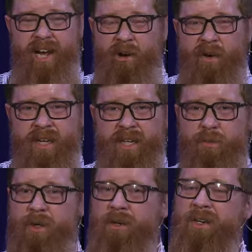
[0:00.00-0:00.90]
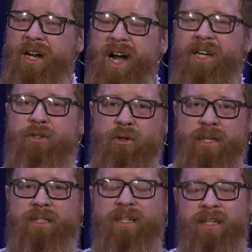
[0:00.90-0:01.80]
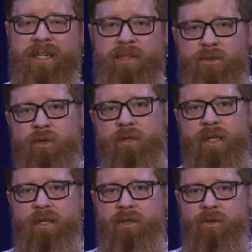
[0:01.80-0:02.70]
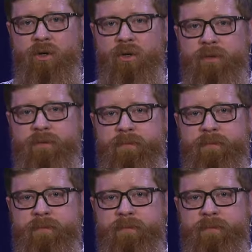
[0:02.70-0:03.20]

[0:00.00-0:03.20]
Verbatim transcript: areas where you're not trusting that He's truly in control.